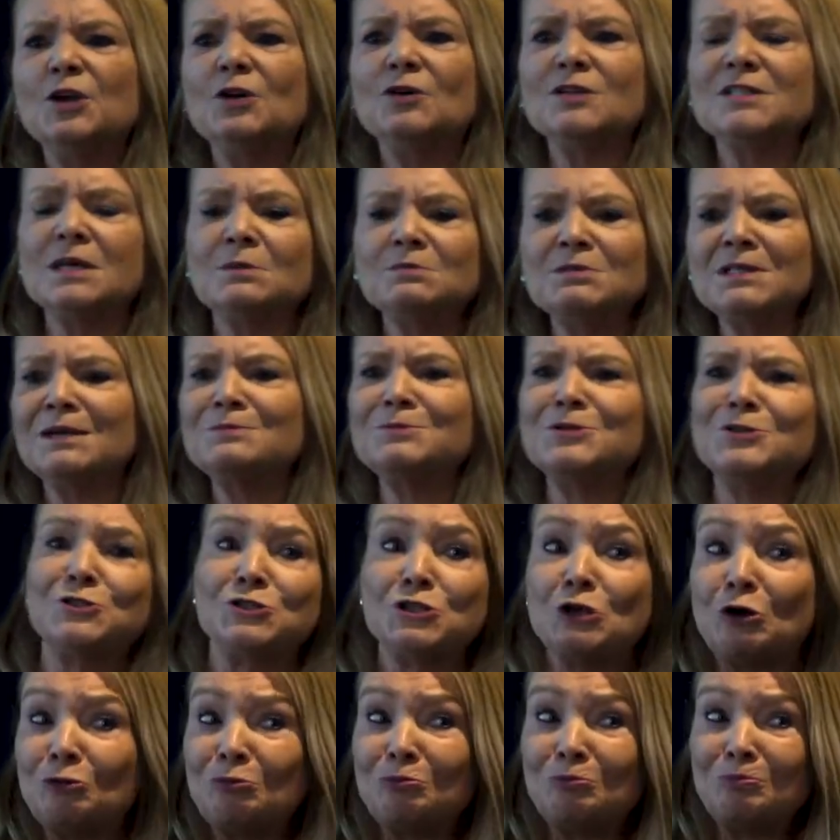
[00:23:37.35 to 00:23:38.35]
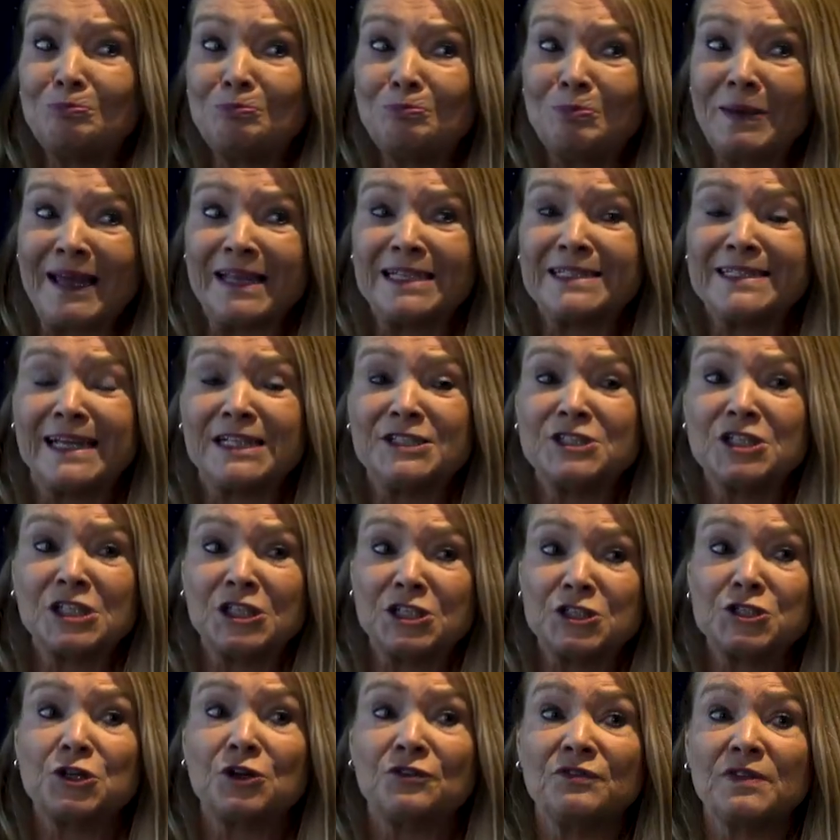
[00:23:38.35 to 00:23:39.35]
sometimes you don't pay attention
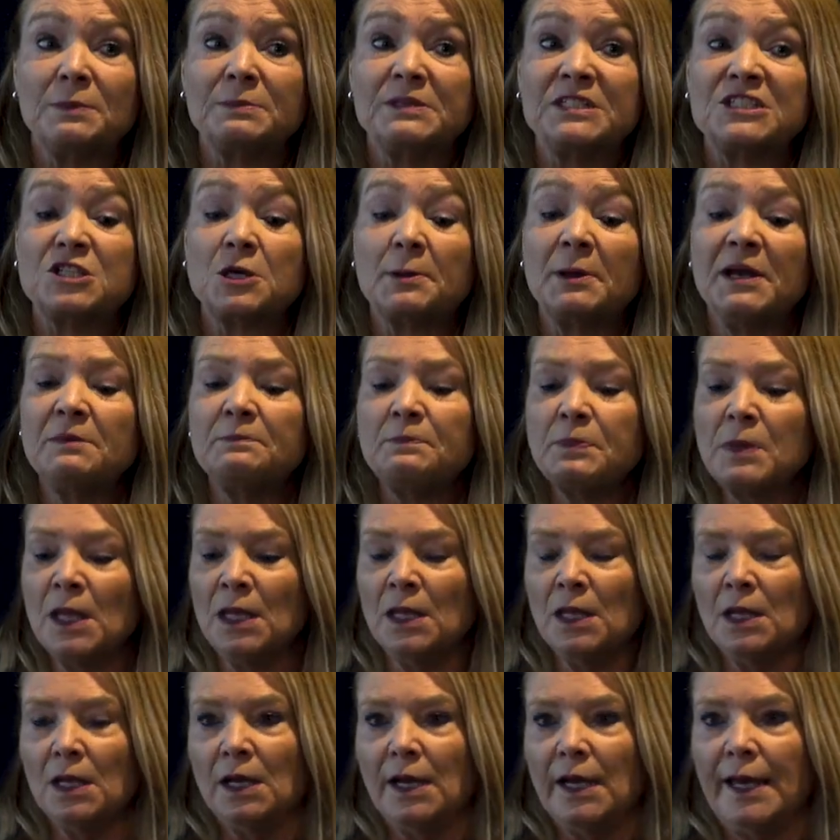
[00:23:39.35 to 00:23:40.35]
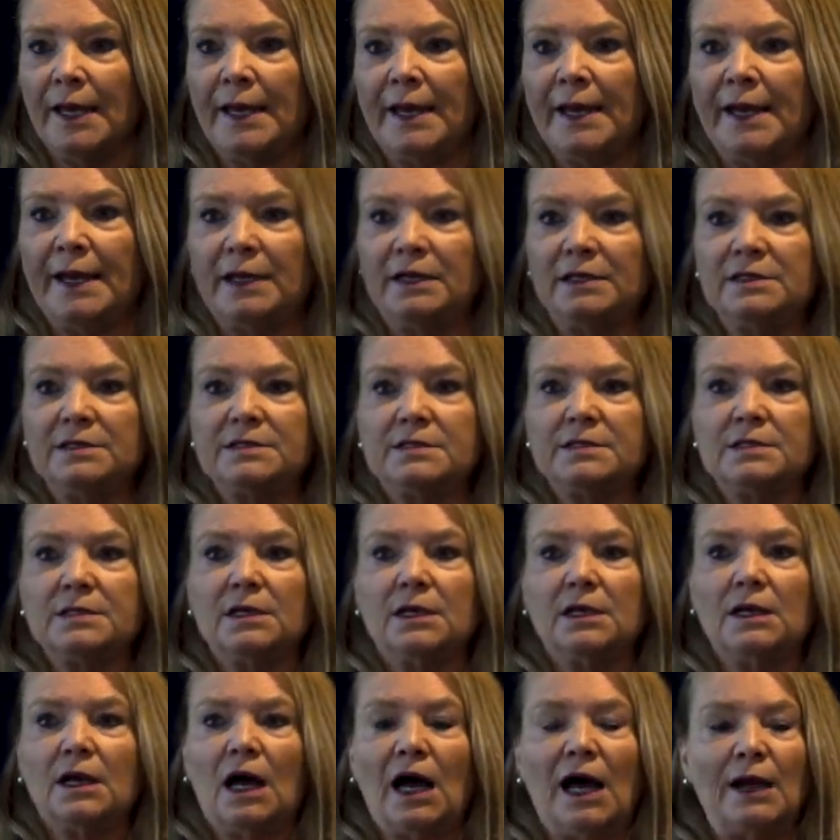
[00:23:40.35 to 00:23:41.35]
because you're a flippant to it. And
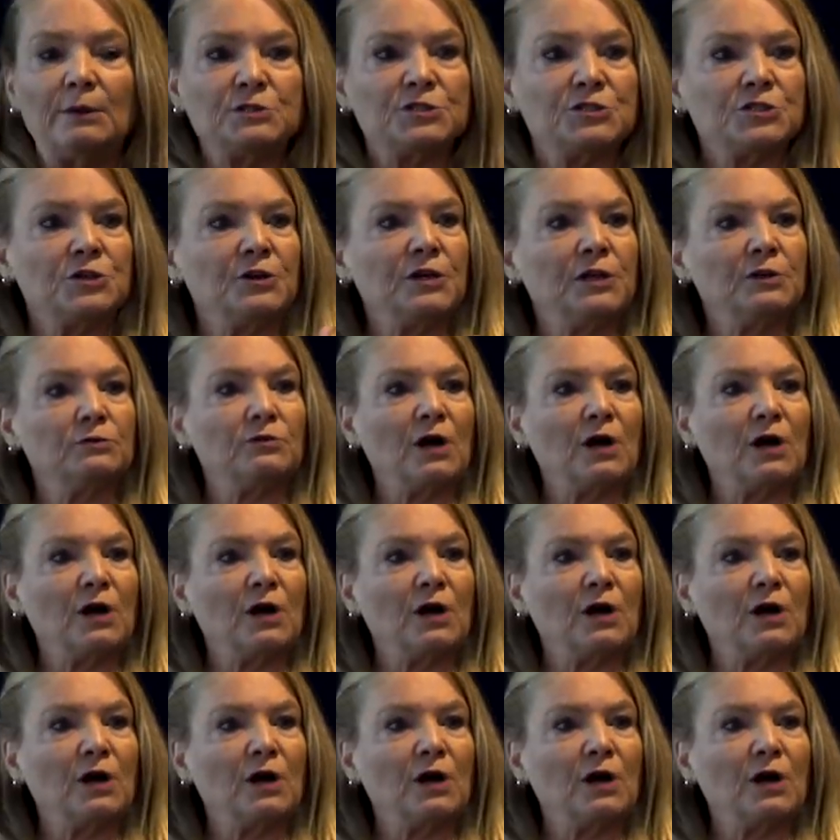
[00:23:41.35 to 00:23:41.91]
I was turning